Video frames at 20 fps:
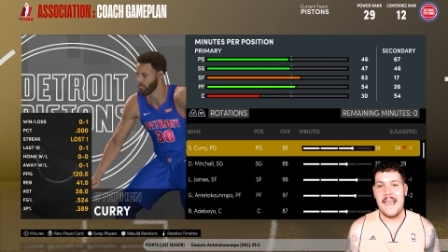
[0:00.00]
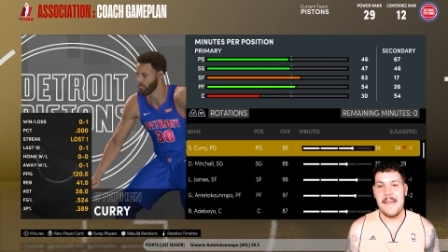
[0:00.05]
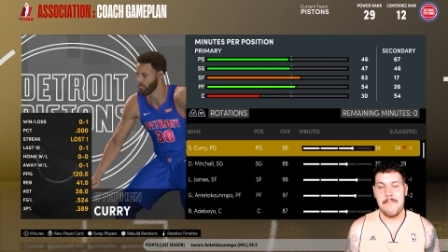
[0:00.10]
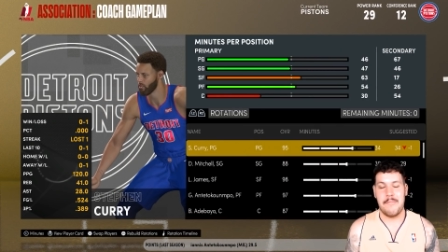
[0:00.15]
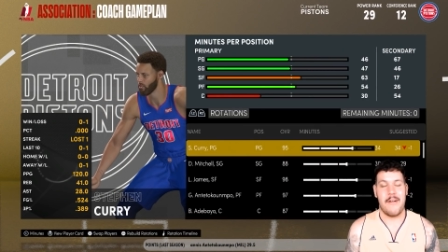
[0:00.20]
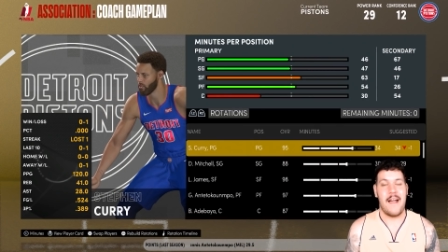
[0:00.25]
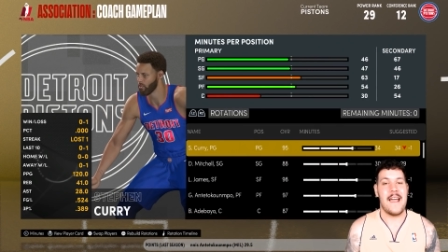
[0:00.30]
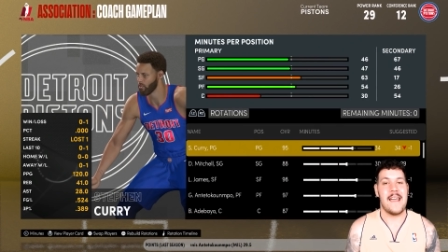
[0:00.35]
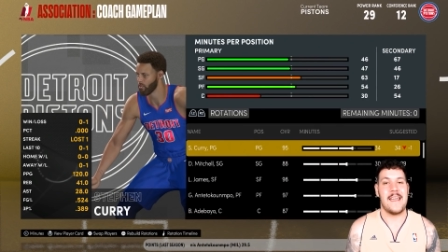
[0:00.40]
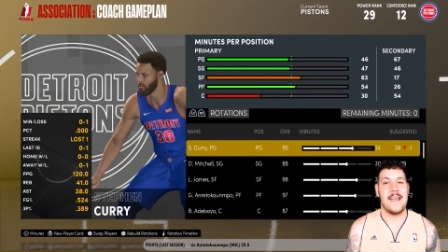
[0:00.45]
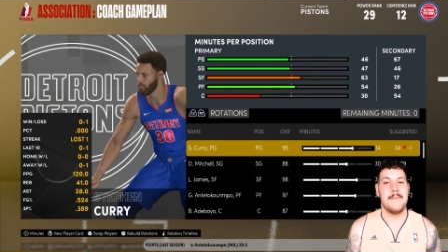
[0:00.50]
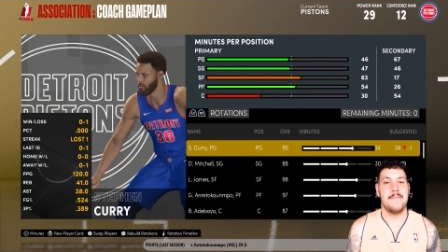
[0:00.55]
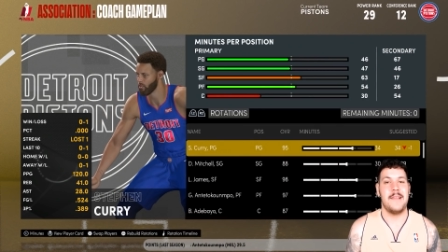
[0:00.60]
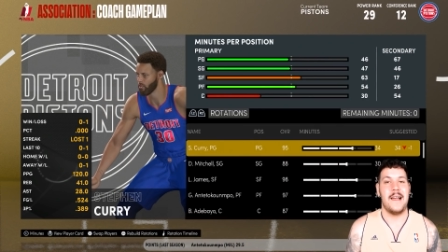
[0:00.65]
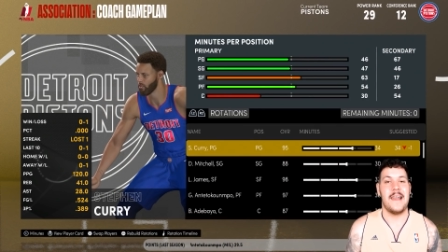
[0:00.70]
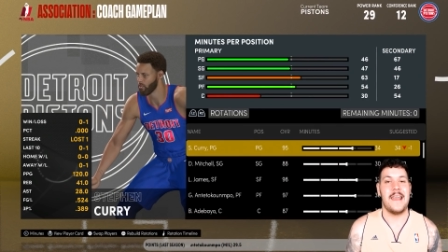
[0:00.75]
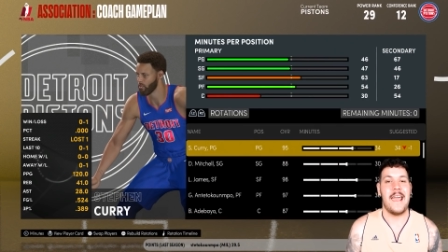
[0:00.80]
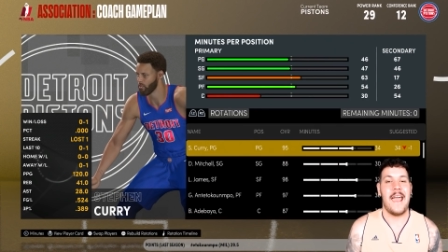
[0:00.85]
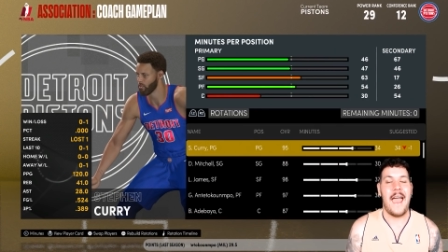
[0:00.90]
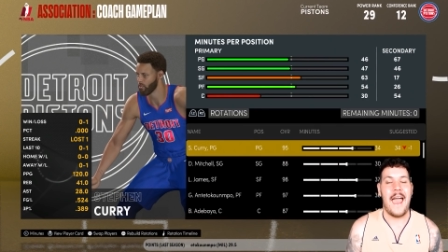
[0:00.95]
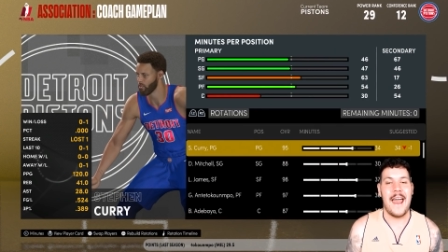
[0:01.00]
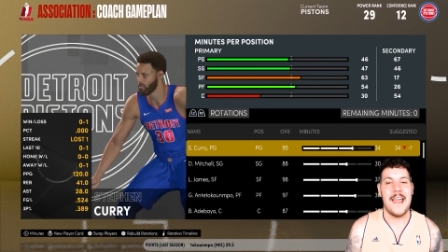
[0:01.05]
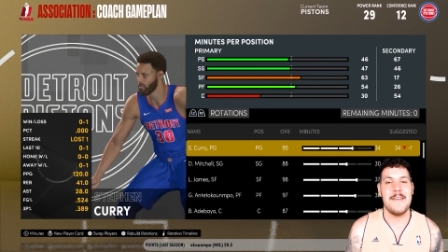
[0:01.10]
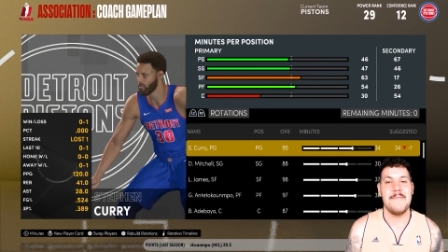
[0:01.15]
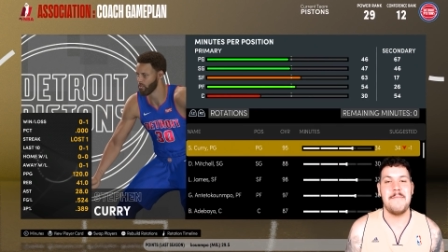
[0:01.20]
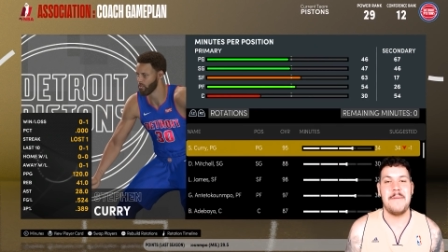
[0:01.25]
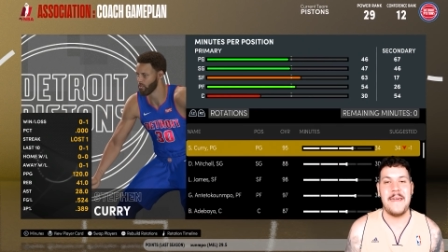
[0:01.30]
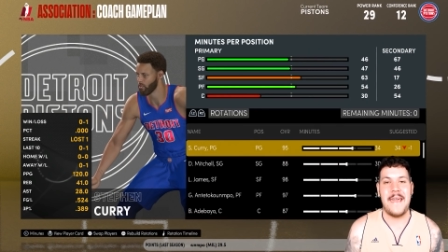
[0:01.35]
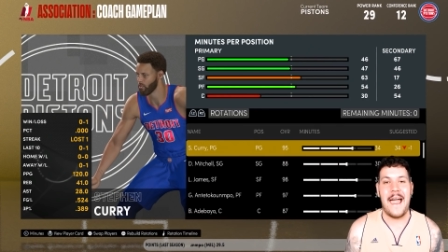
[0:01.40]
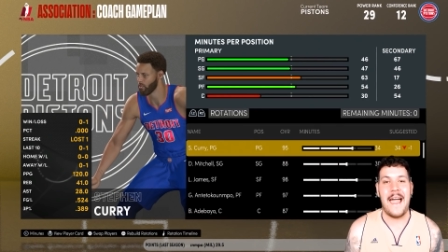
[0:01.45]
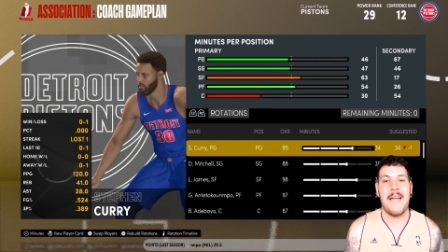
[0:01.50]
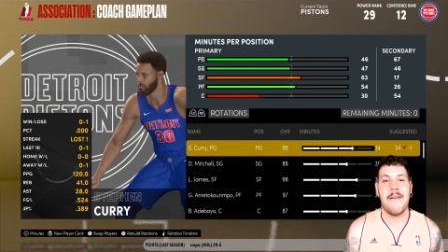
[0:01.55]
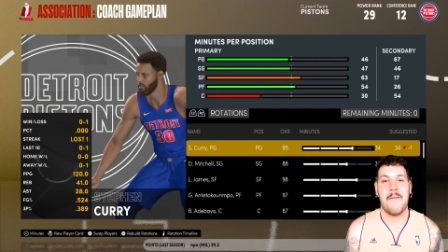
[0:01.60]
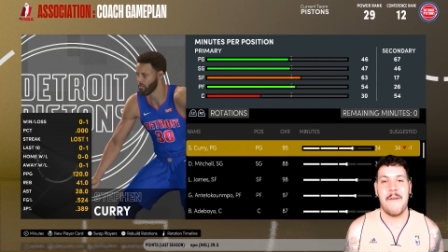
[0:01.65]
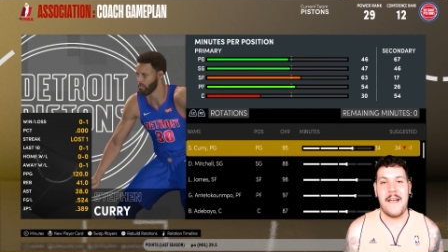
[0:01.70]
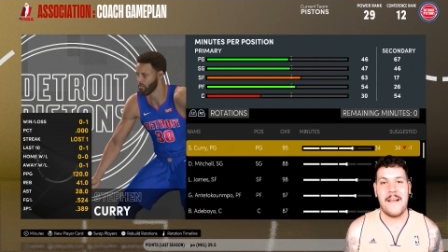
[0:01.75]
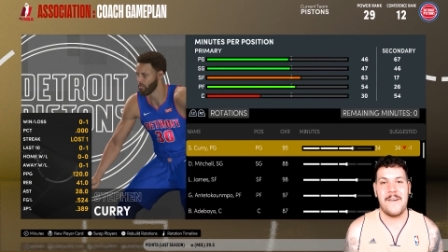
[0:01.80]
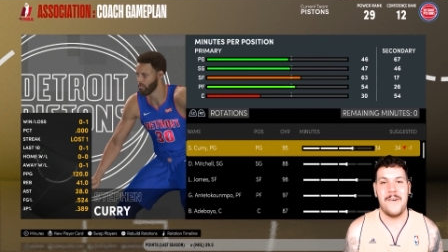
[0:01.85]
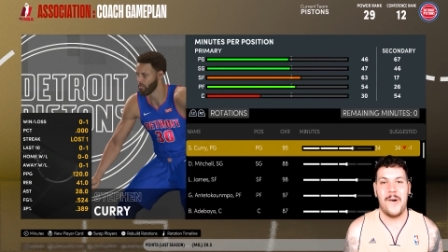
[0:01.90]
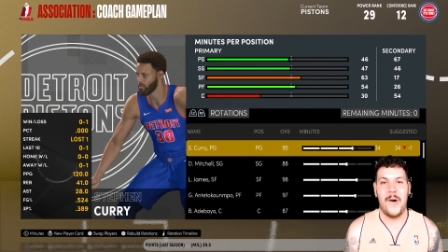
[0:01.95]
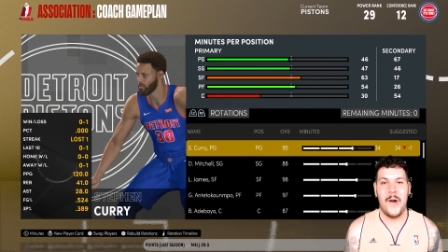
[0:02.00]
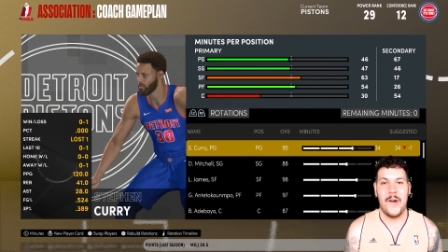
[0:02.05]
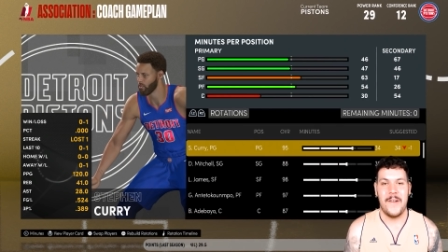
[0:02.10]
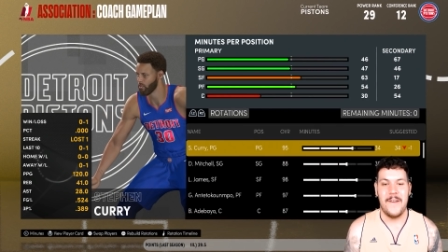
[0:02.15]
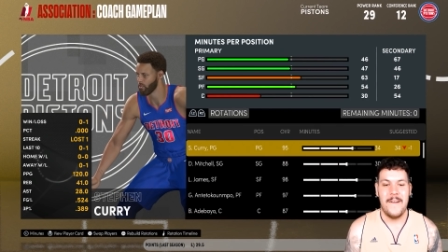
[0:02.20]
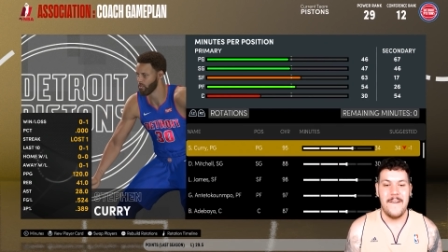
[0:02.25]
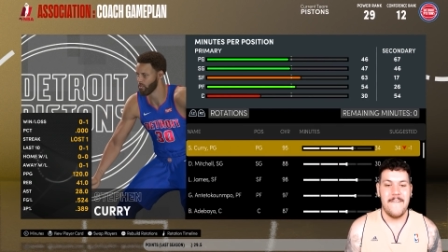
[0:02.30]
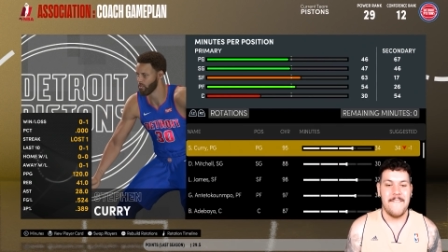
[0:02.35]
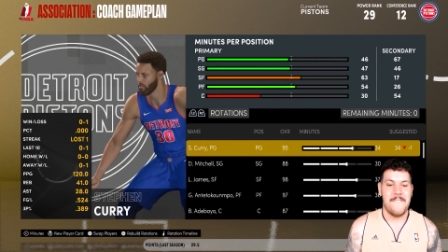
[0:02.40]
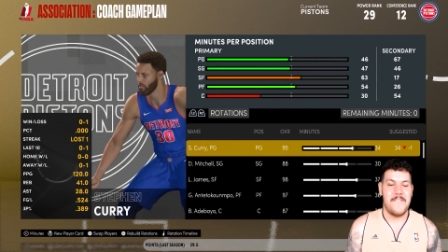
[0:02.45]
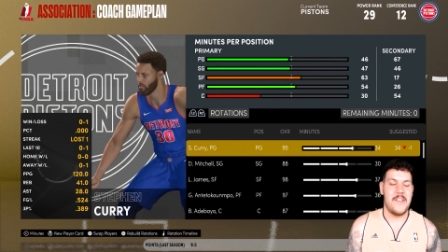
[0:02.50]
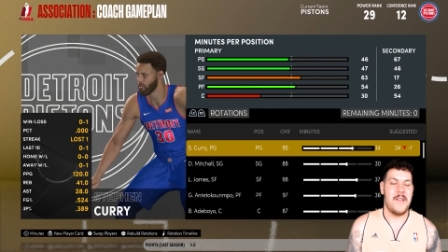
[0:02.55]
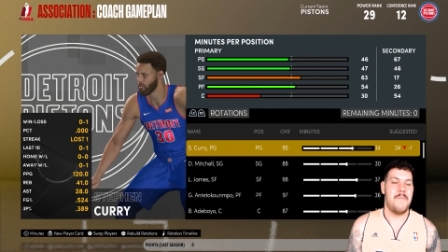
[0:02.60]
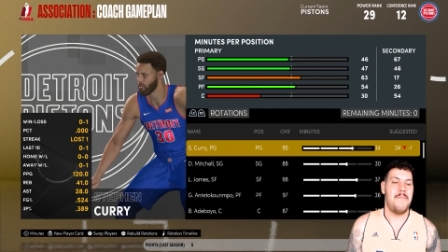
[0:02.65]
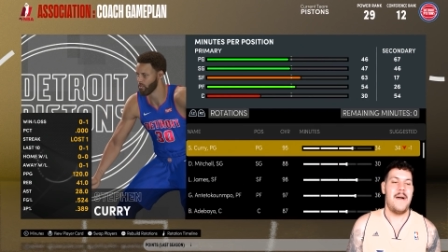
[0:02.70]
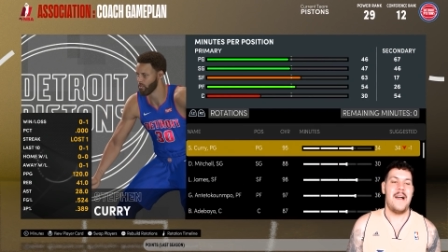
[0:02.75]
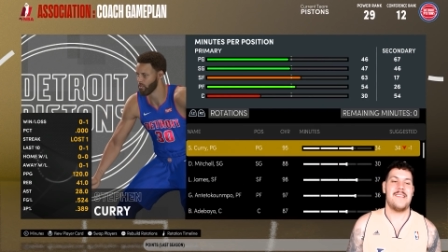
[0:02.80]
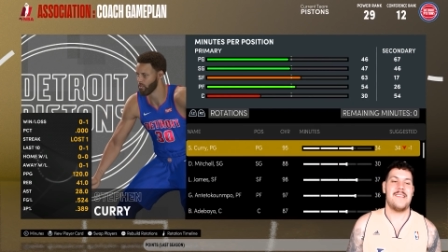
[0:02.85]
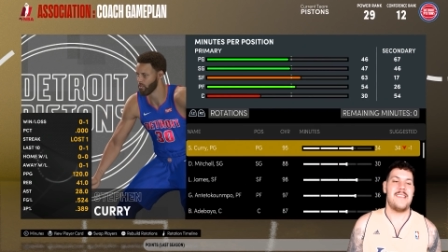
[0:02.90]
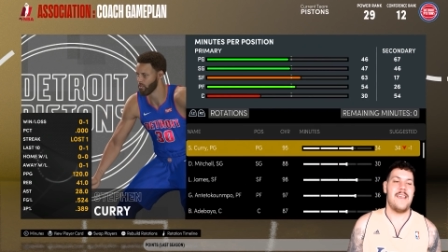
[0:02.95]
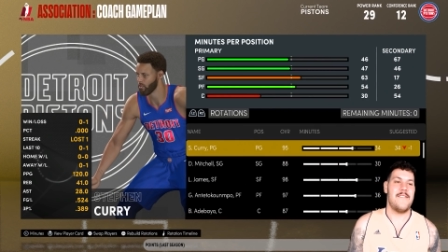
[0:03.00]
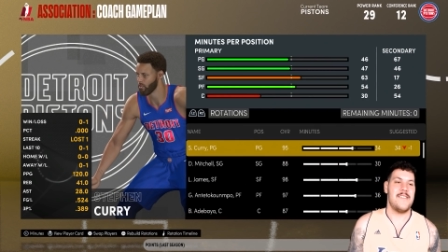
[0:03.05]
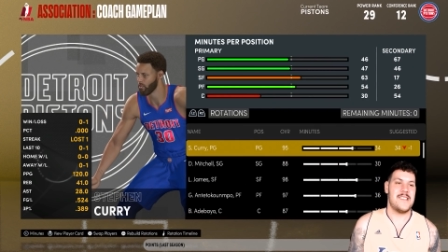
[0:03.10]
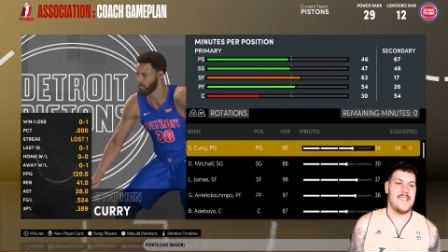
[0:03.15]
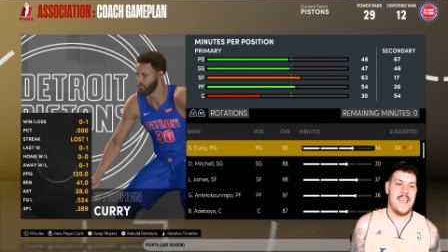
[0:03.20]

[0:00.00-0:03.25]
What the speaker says: break a bloody NBA record for the best ever